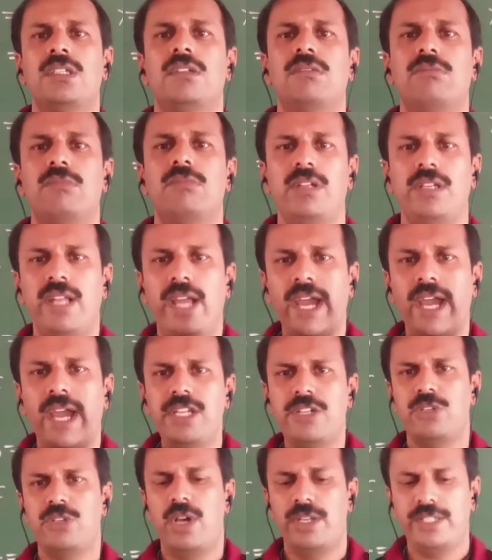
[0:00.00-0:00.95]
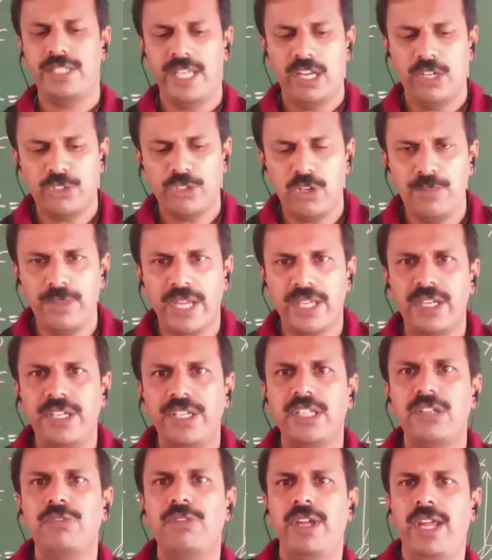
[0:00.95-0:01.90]
light or the
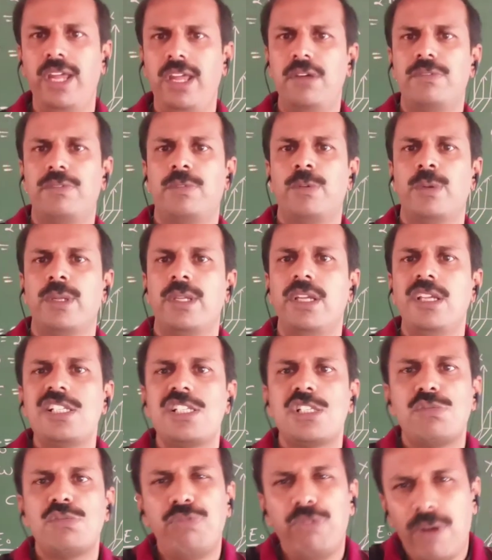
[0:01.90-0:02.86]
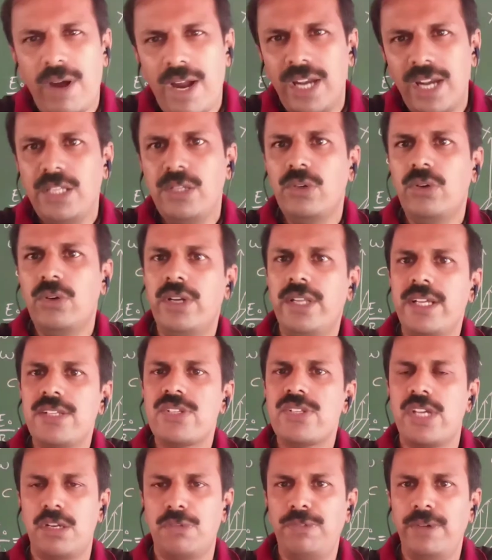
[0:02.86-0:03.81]
electromagnetic wave is falling on a
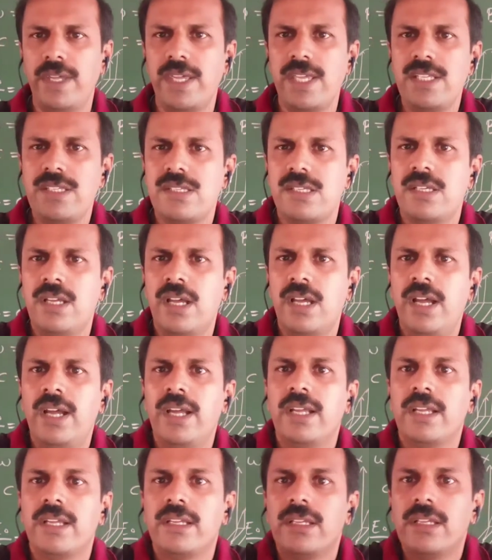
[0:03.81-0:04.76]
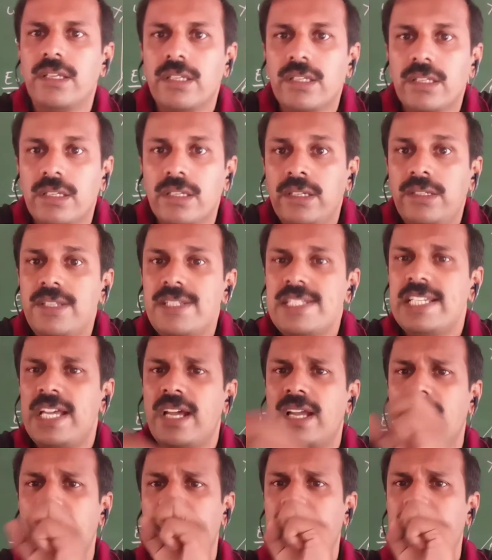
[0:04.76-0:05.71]
surface, it is
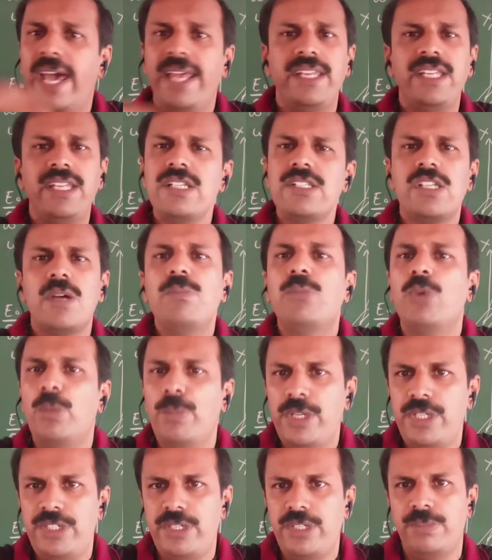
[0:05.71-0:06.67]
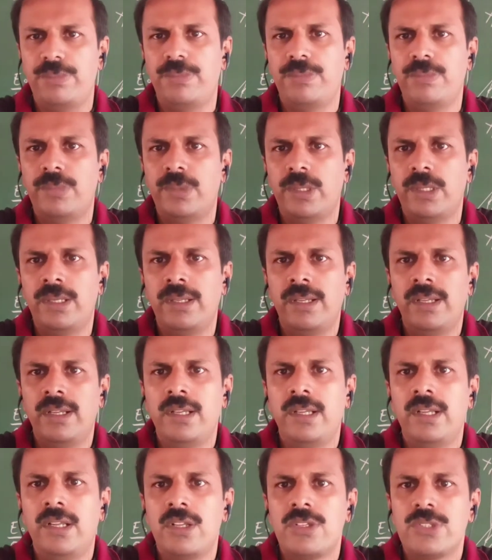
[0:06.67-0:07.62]
carrying some momentum.
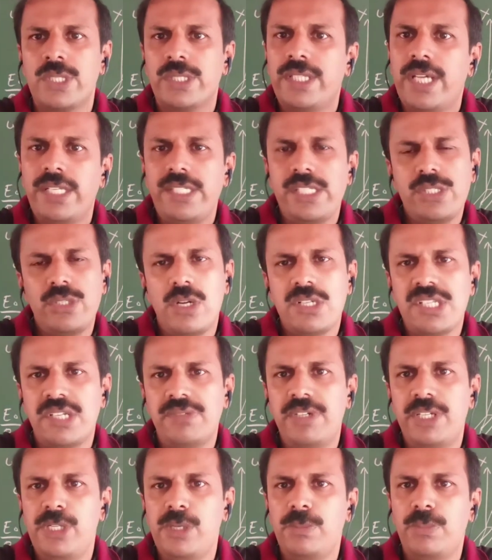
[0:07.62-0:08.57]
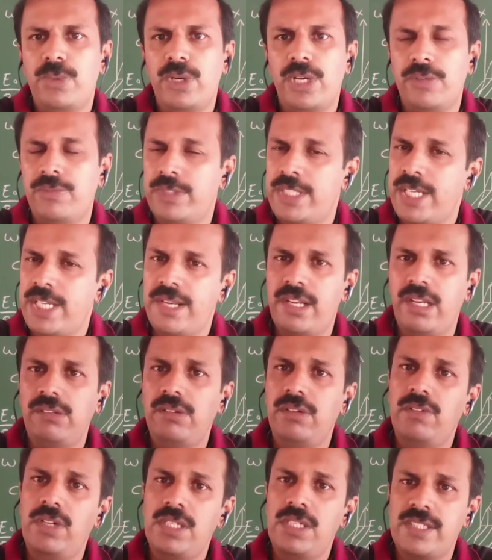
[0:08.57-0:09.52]
So that is also very important. Generally
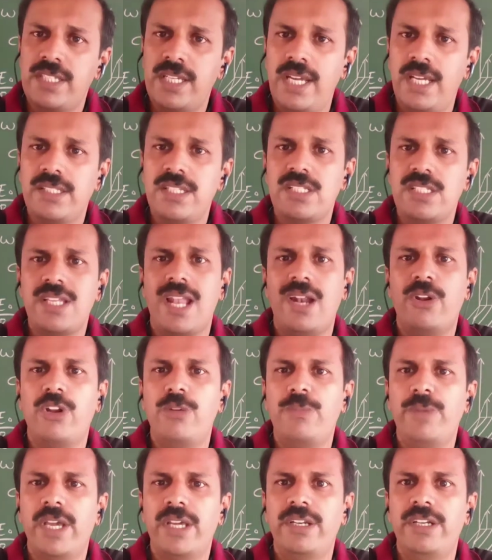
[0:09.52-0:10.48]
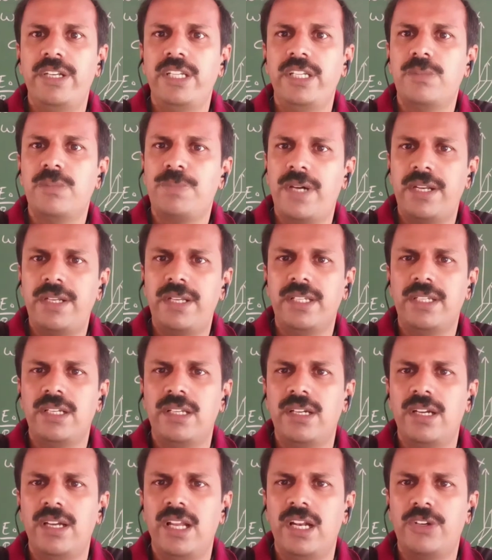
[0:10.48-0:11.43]
we will say these electromagnetic
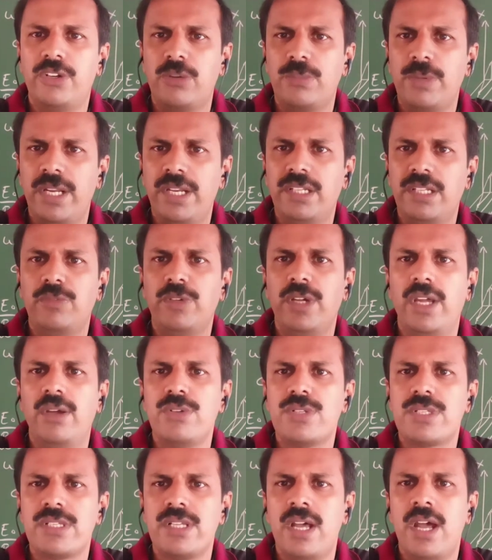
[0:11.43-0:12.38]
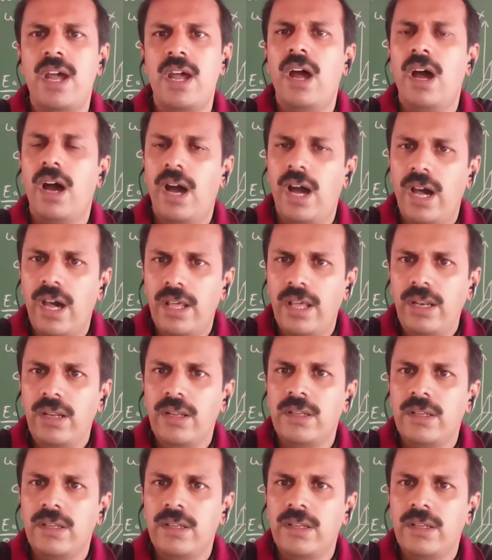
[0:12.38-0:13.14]
waves are